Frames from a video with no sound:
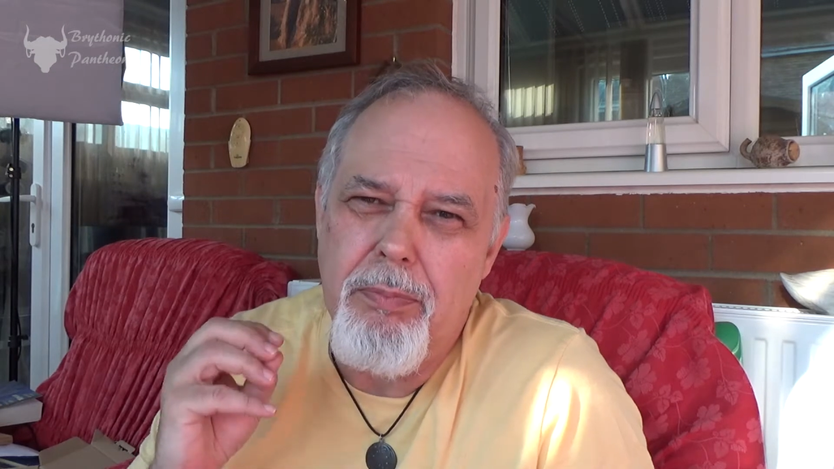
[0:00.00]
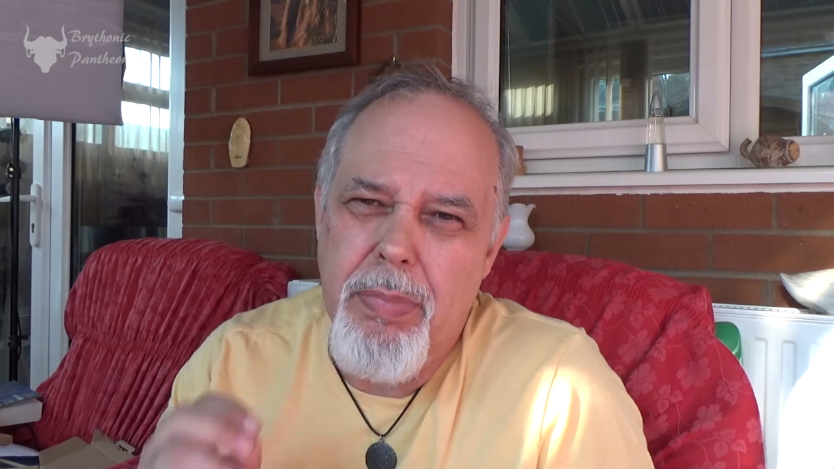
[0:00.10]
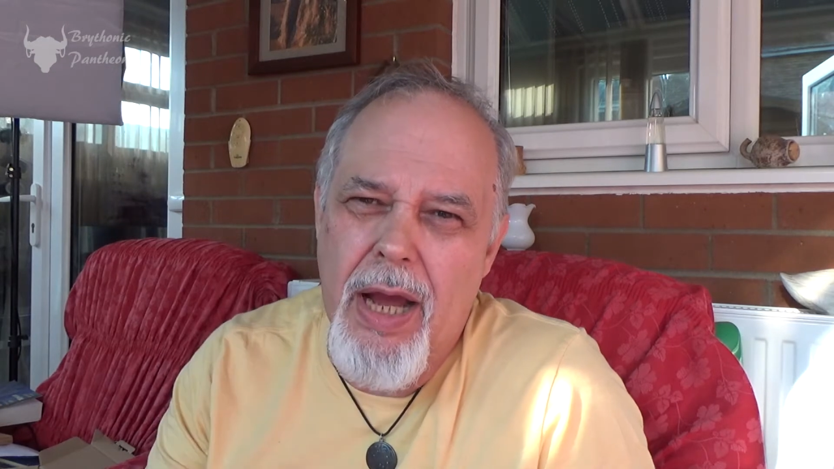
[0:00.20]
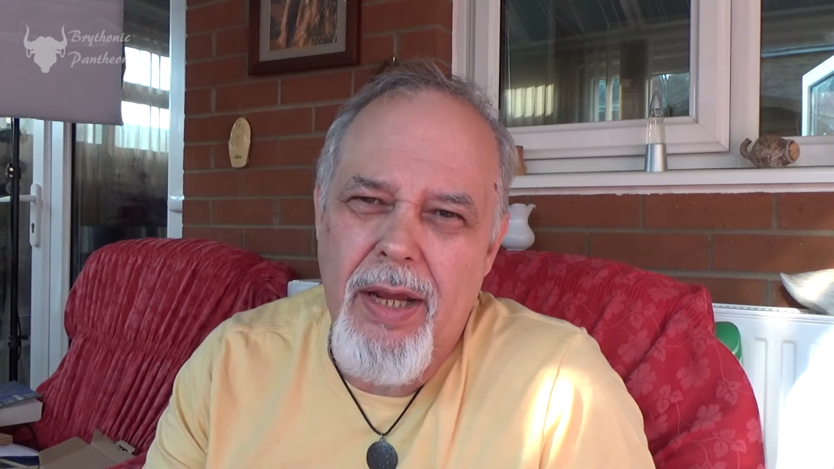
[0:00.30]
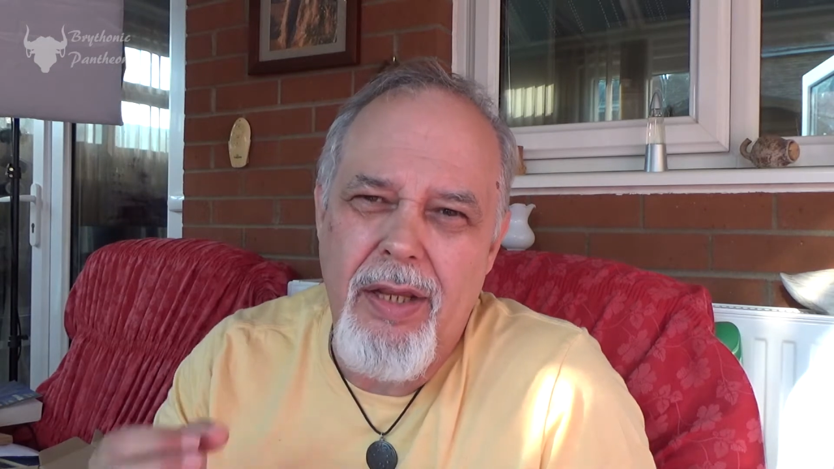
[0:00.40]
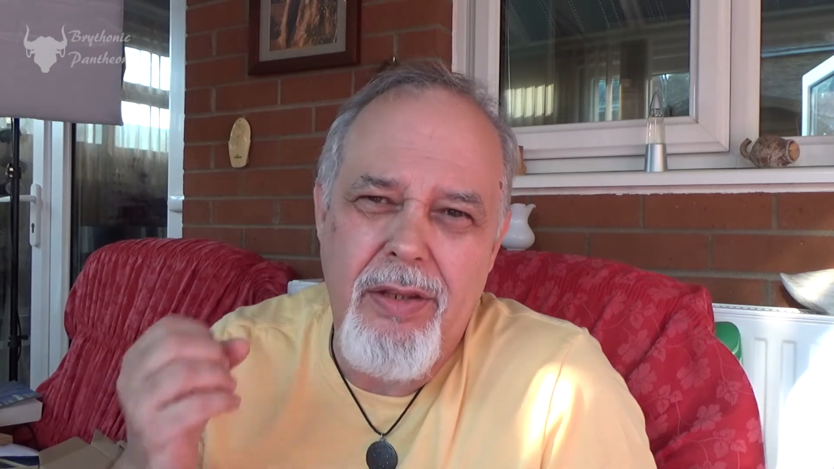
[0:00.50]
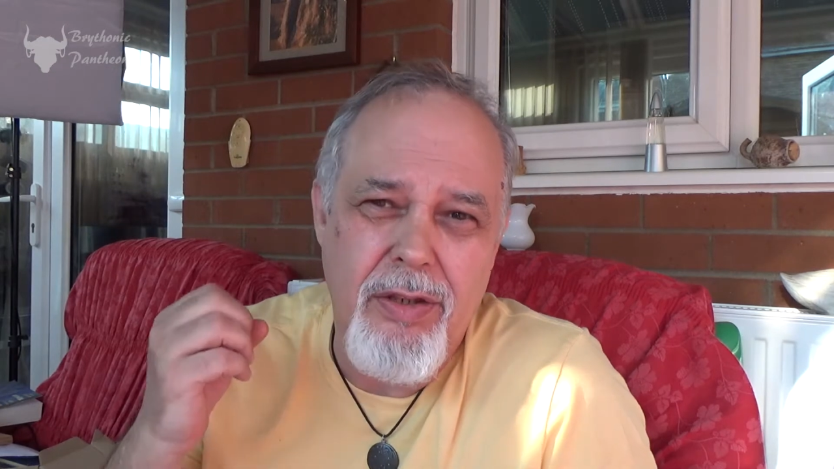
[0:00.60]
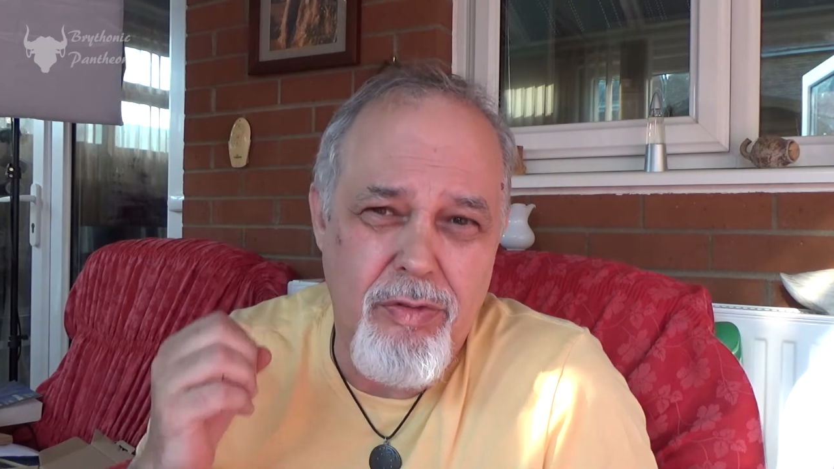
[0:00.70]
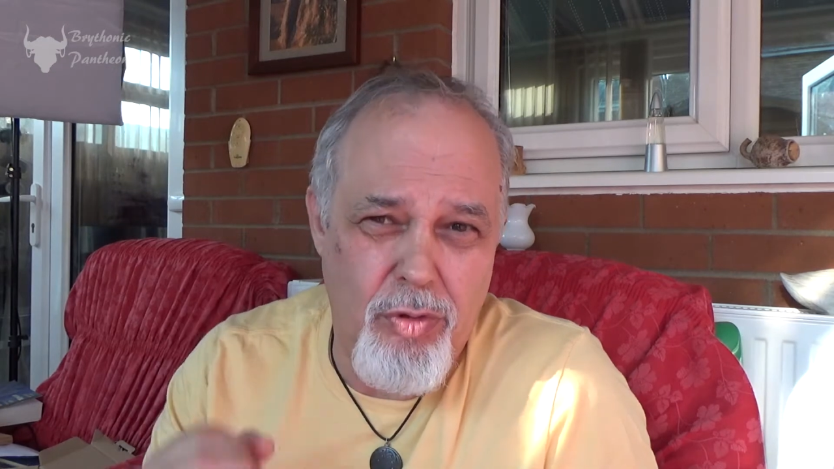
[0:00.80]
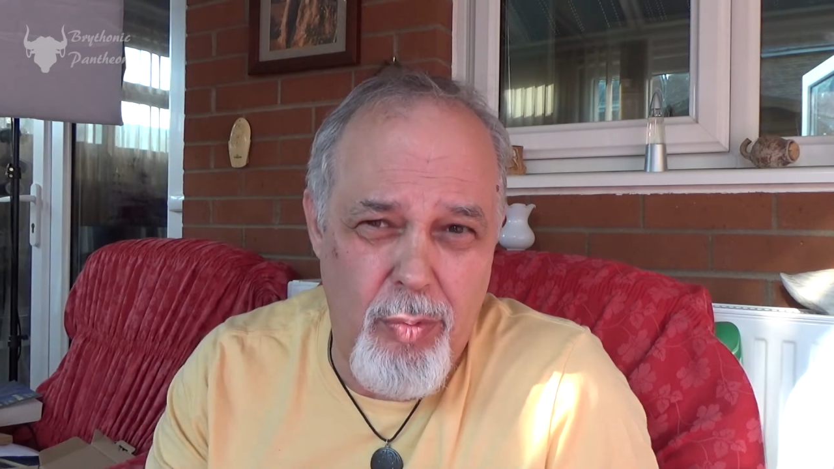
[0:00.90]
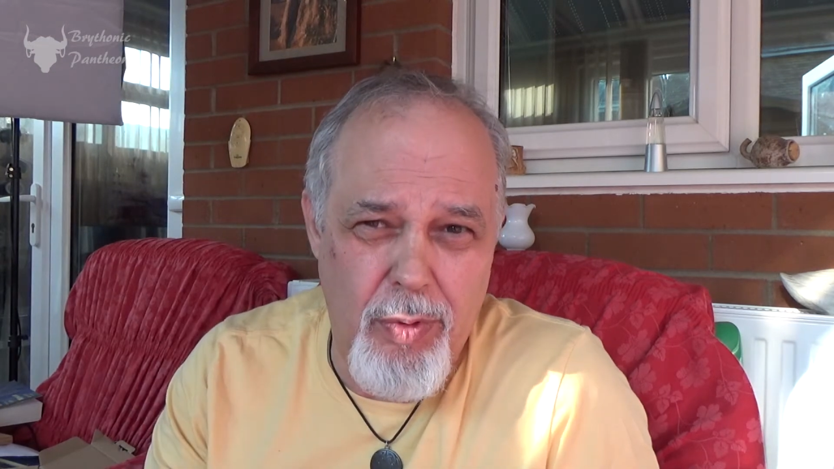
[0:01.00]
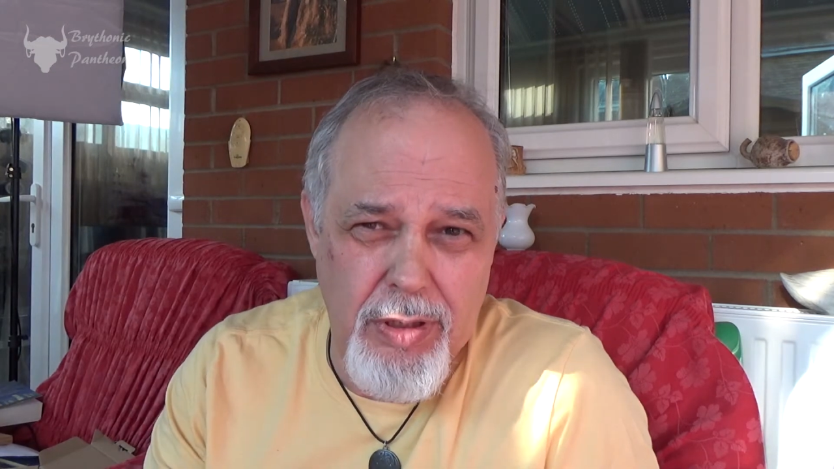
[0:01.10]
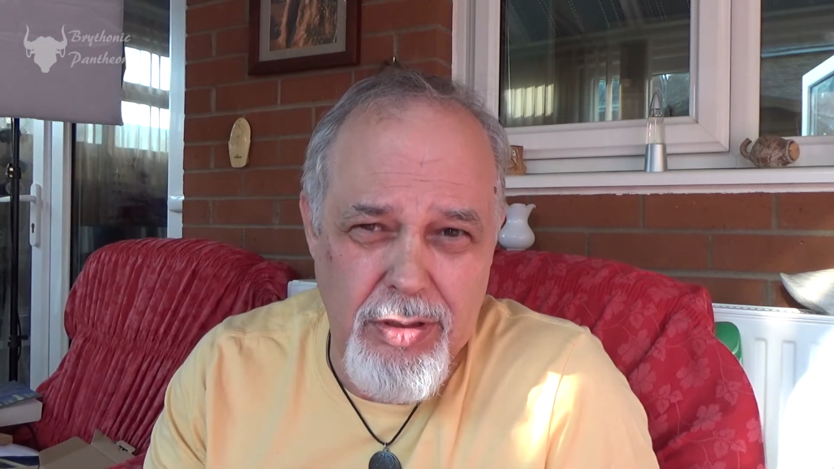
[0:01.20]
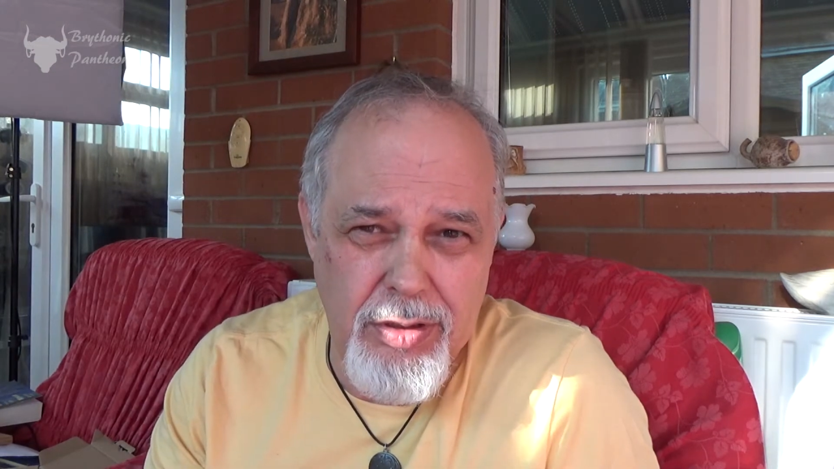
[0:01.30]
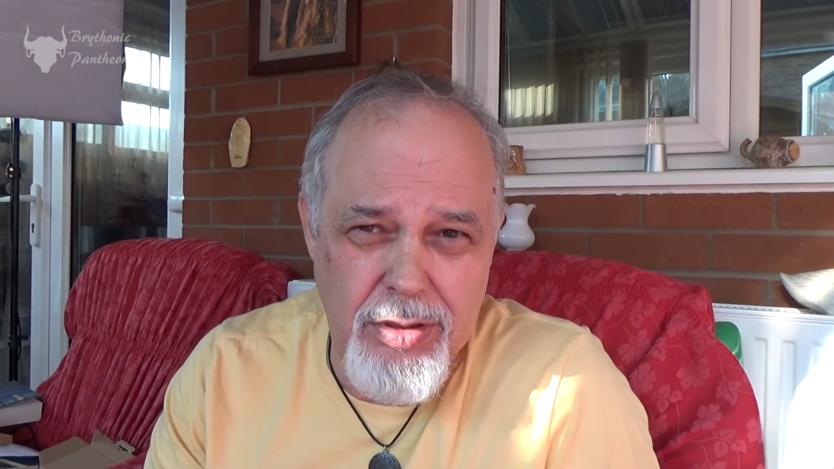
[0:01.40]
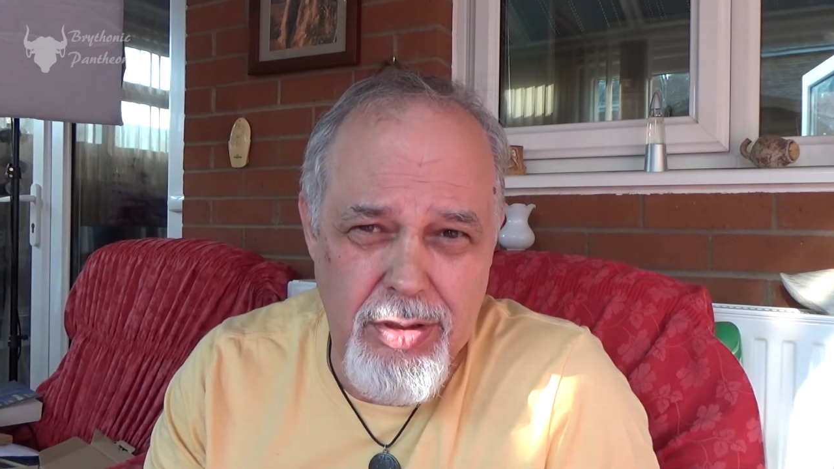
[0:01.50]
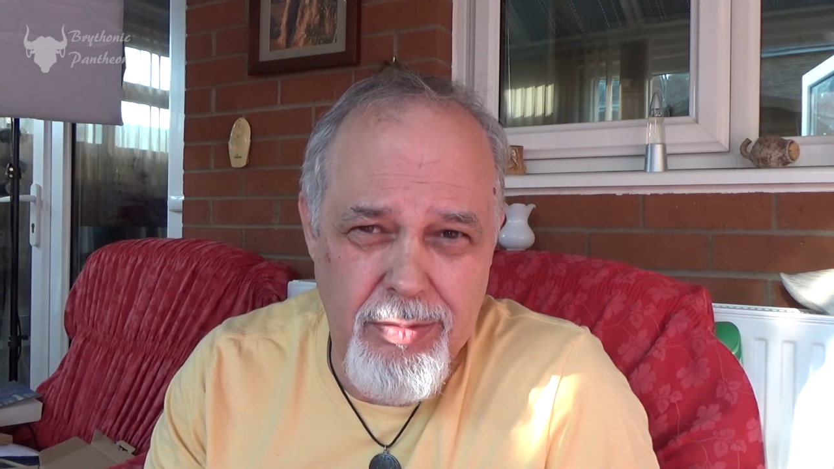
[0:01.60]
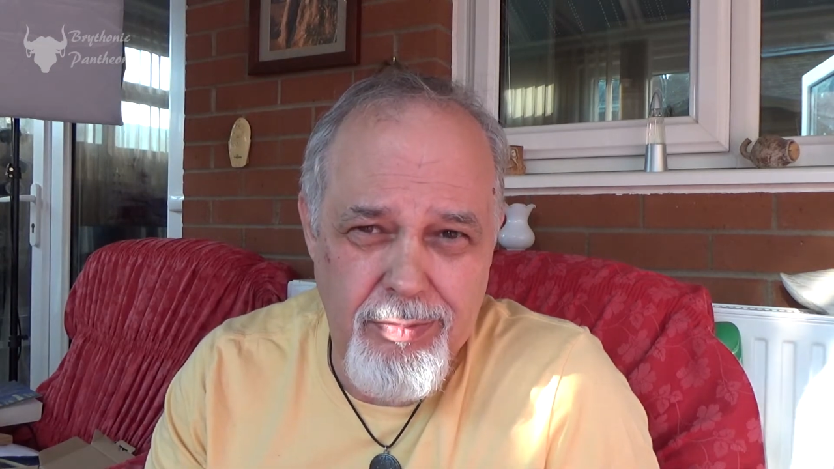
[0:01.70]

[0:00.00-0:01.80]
by the Druids.